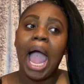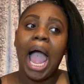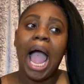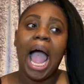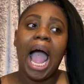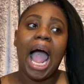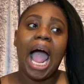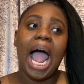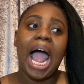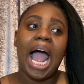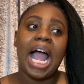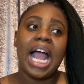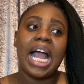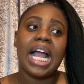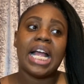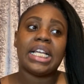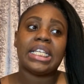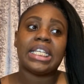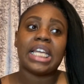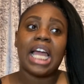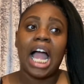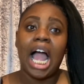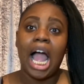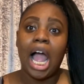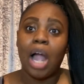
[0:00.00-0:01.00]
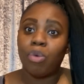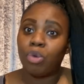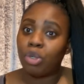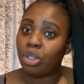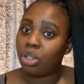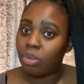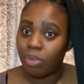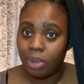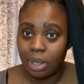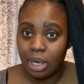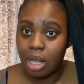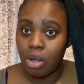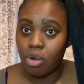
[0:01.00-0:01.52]
and I was
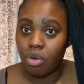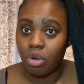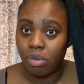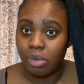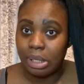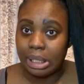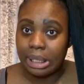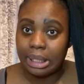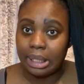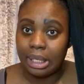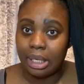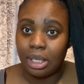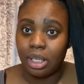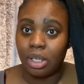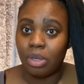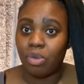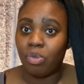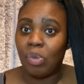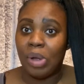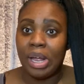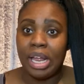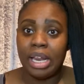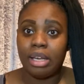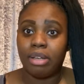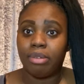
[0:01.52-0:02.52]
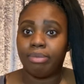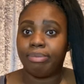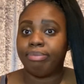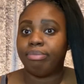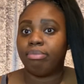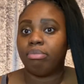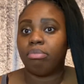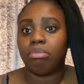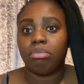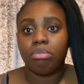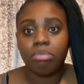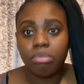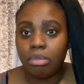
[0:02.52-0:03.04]
the one that got arrested when
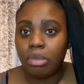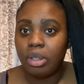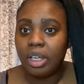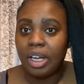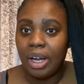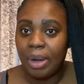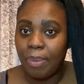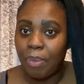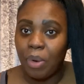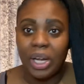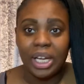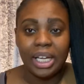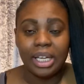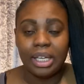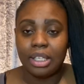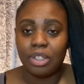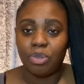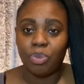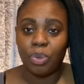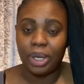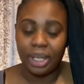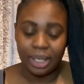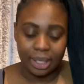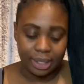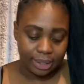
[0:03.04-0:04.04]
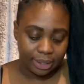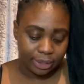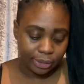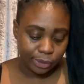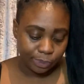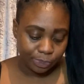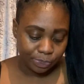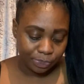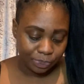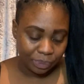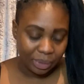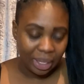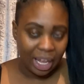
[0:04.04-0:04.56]
what well, it is what it is
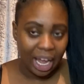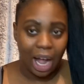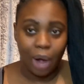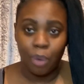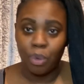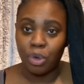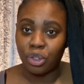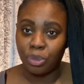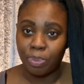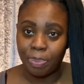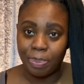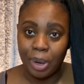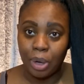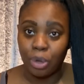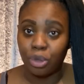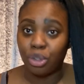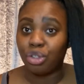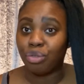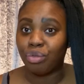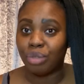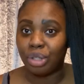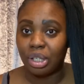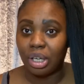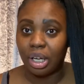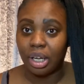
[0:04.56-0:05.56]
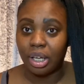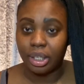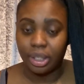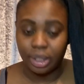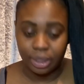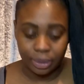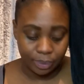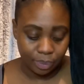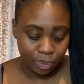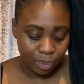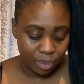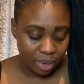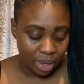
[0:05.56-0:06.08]
I was bailed to return
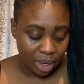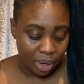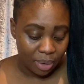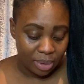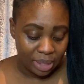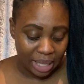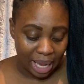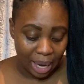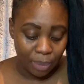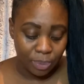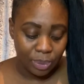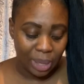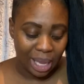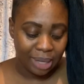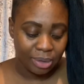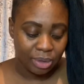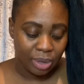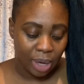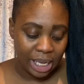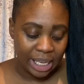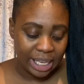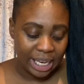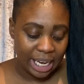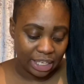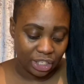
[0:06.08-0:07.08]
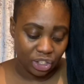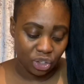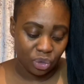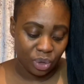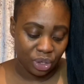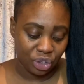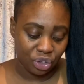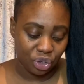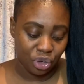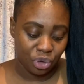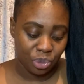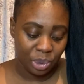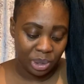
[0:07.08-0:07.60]
that that's my next
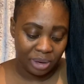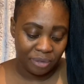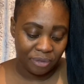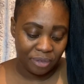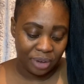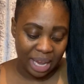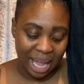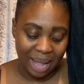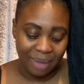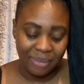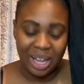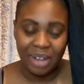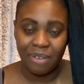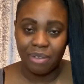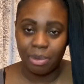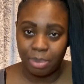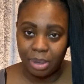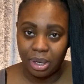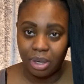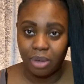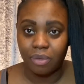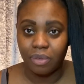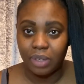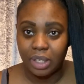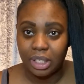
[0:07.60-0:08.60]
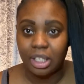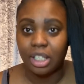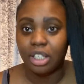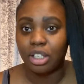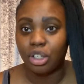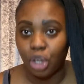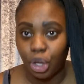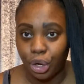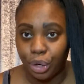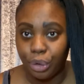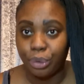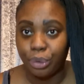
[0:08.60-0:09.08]
question 23 have I ever been convicted no